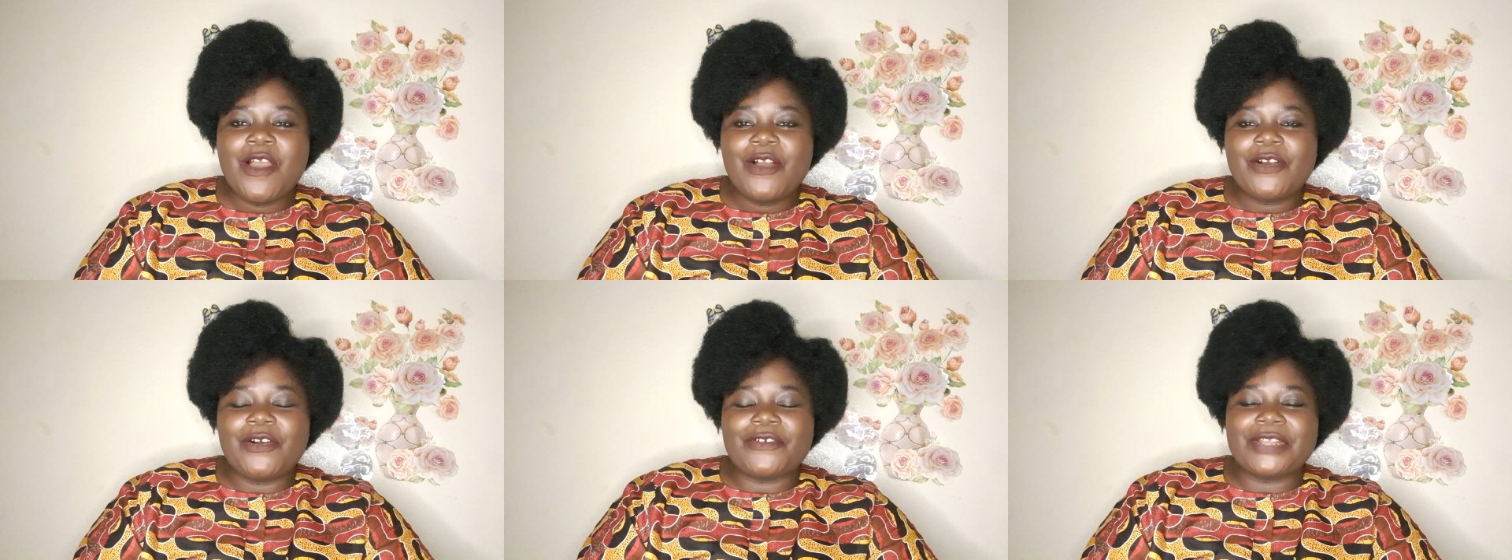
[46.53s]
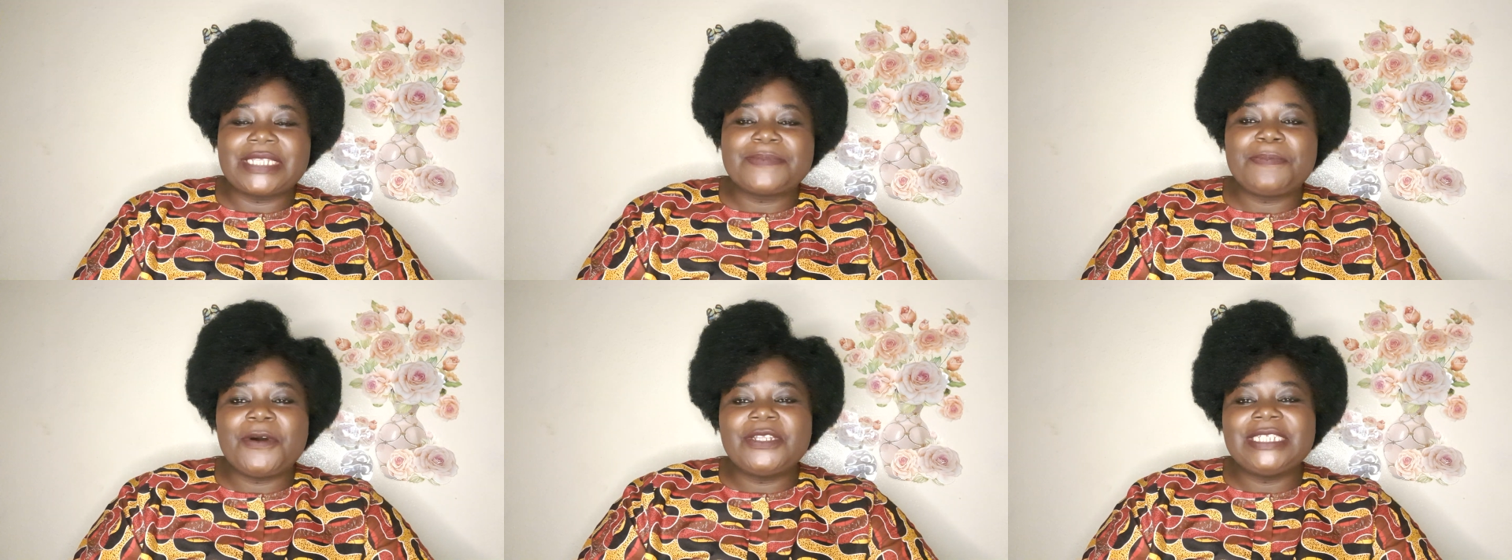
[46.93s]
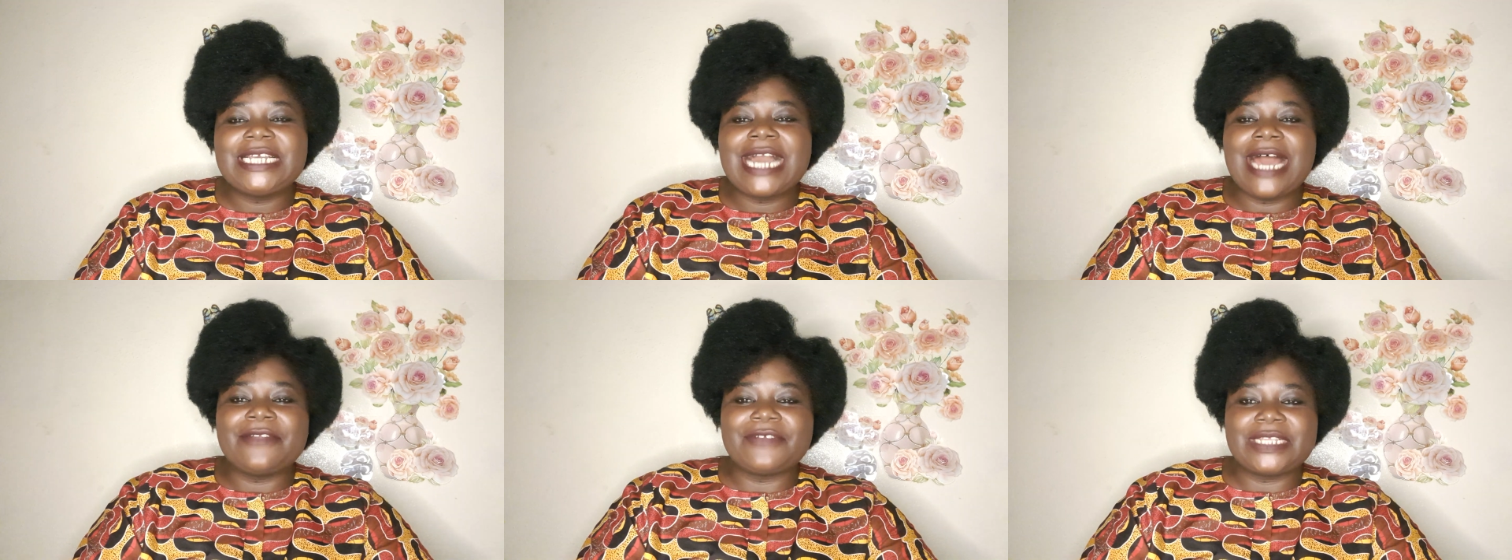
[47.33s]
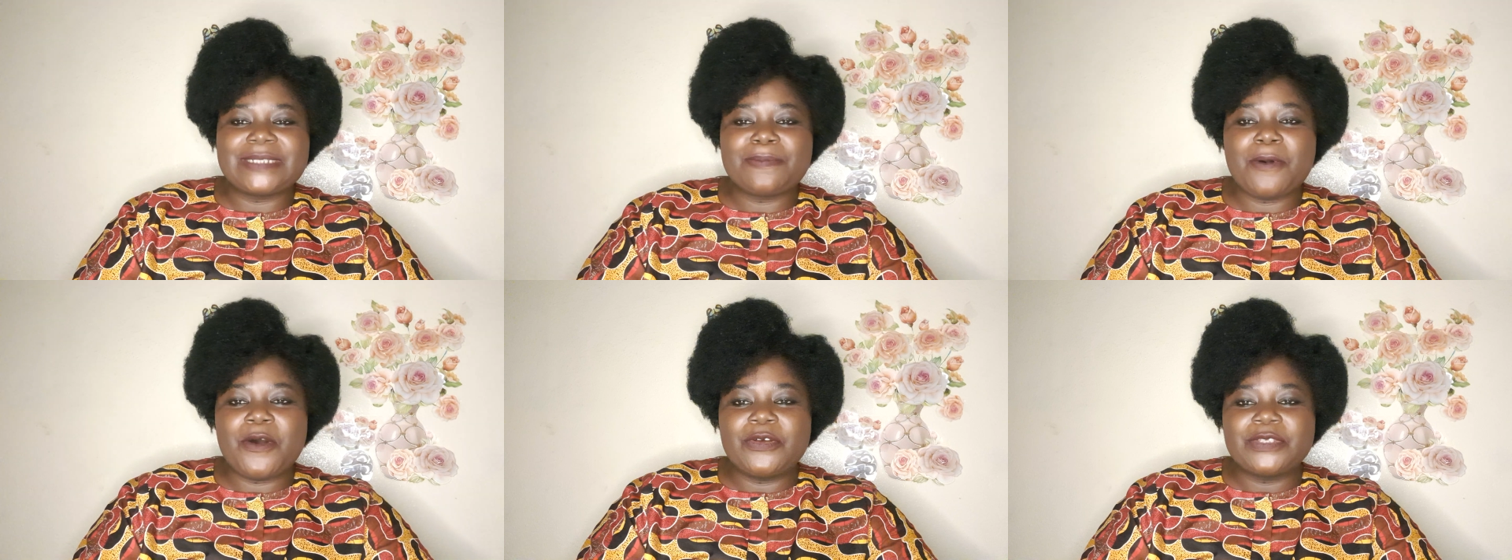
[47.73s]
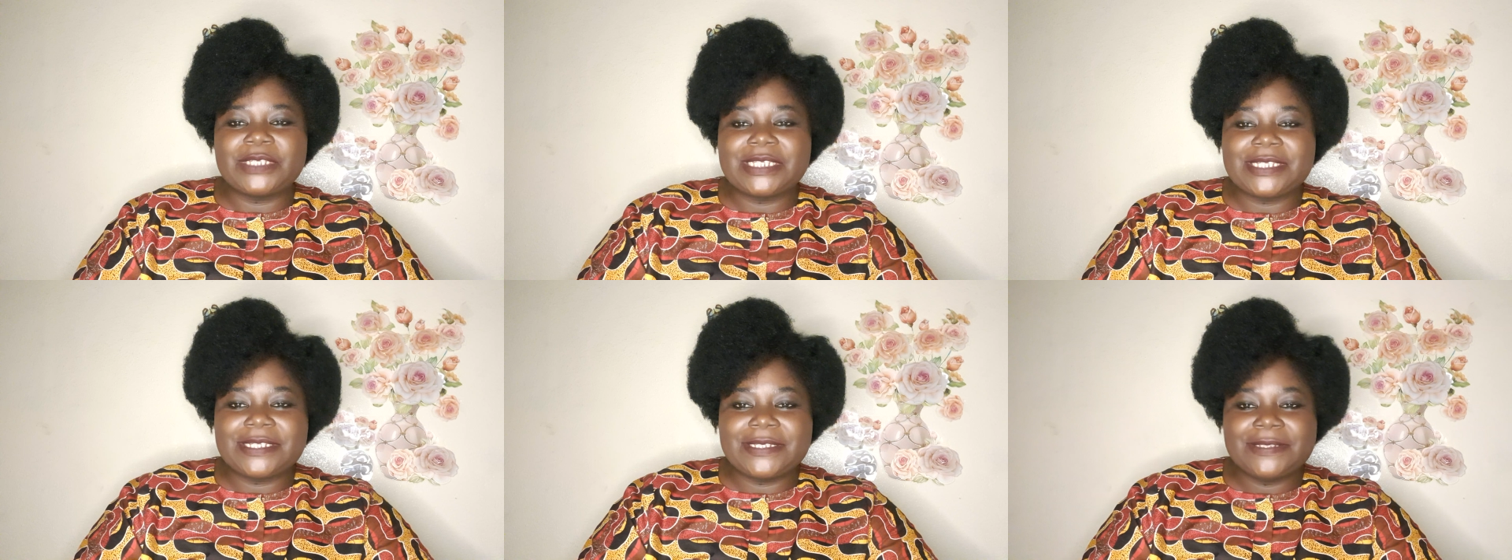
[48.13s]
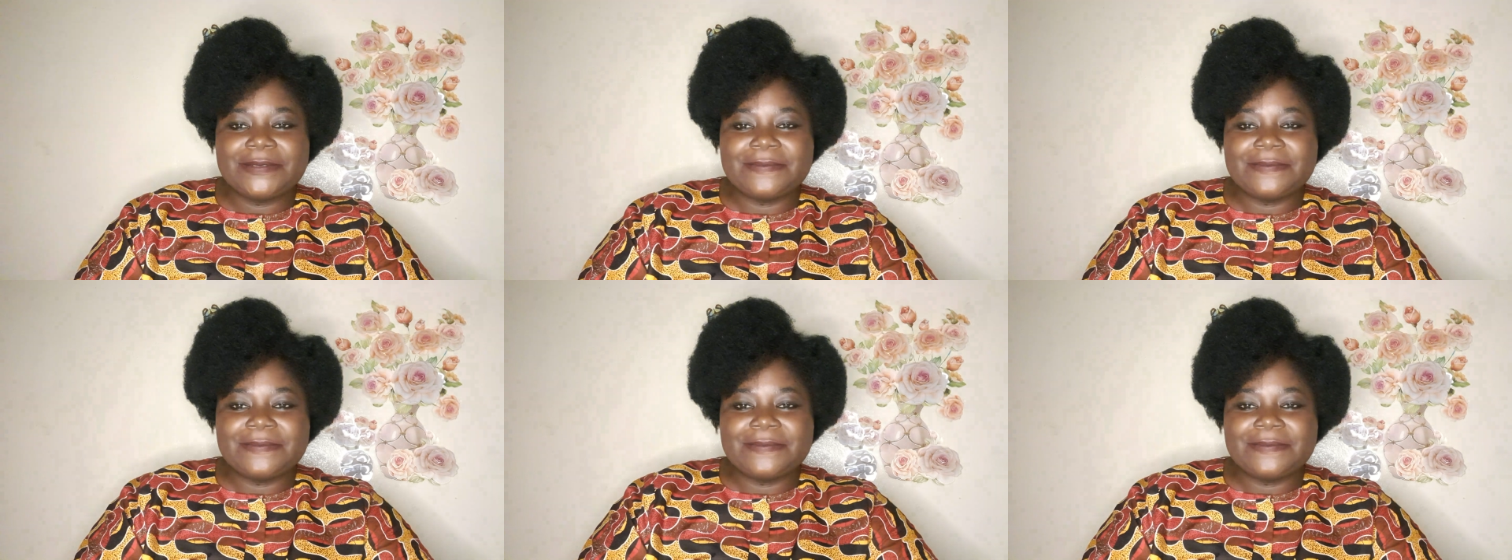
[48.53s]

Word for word: corresponding and response